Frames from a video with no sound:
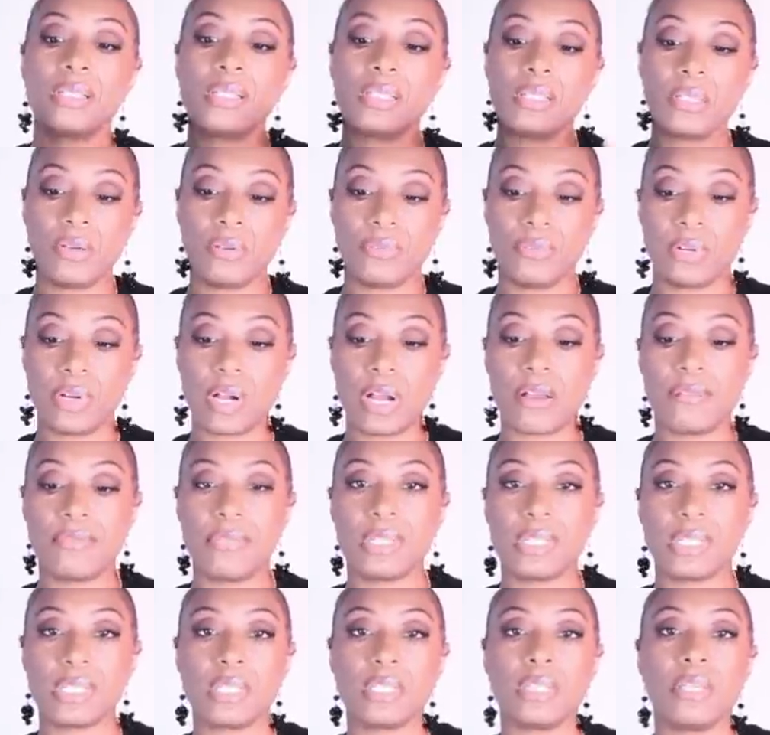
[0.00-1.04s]
Silver
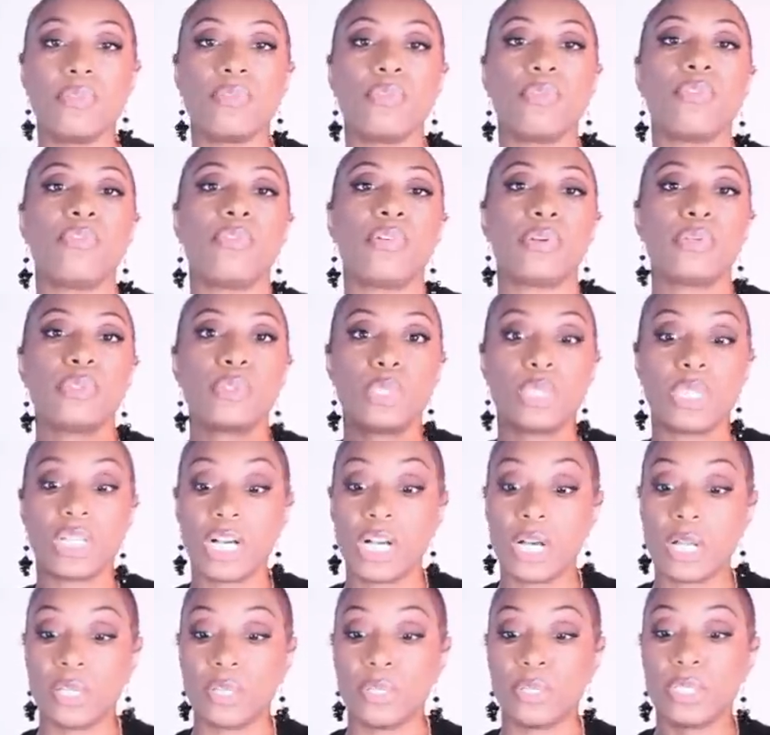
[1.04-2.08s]
obviously refers to the
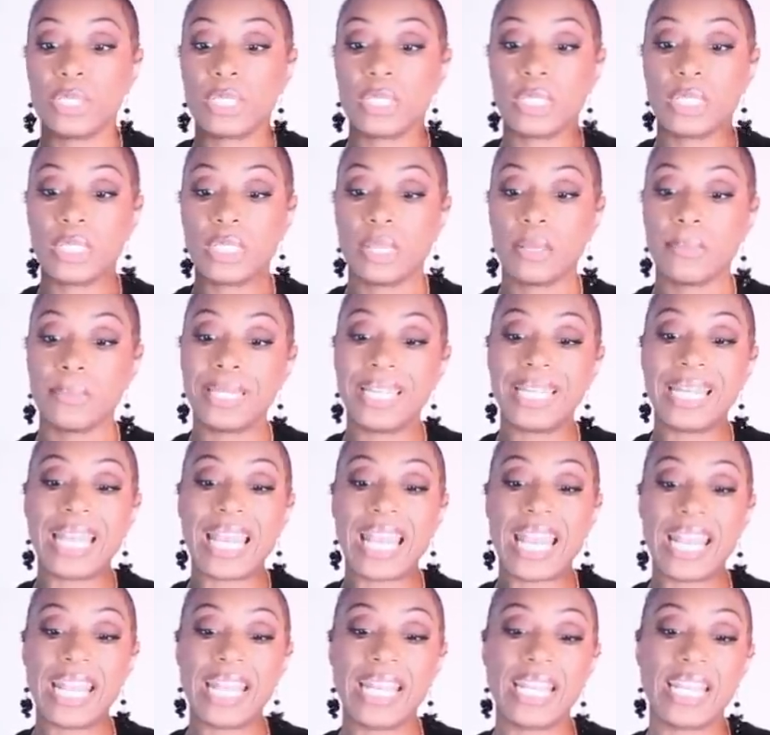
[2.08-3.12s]
color. This is coming in
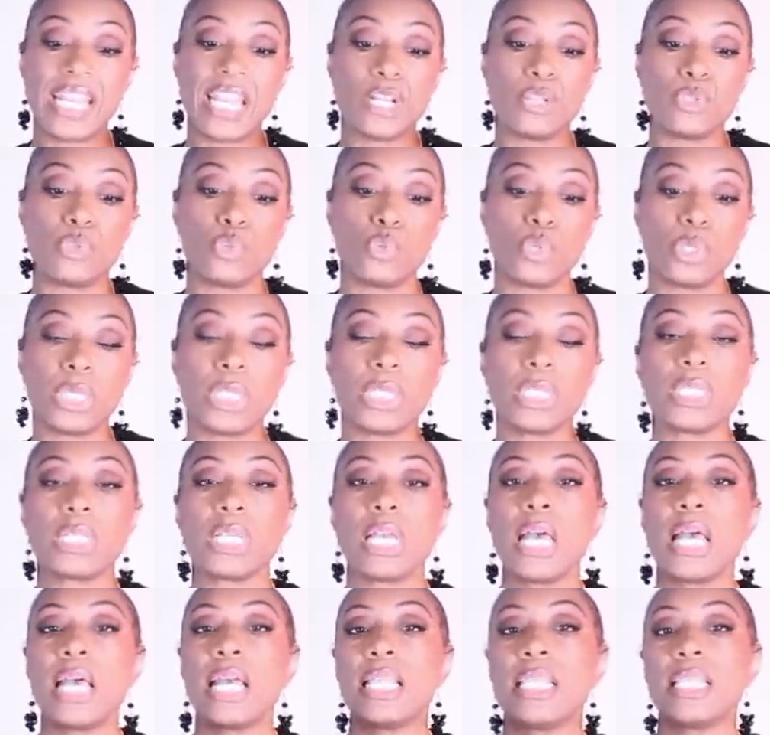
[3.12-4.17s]
at
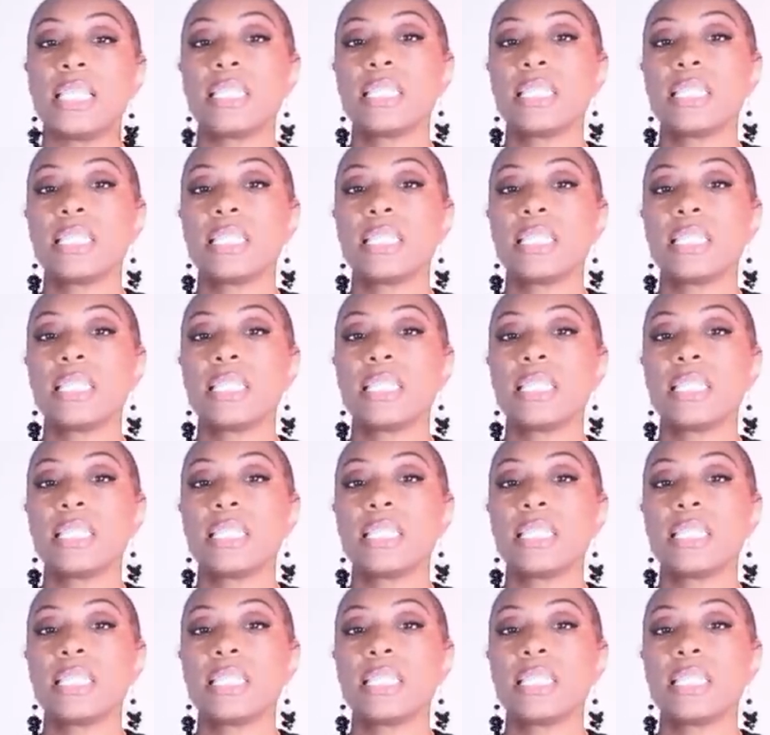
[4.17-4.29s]
$88.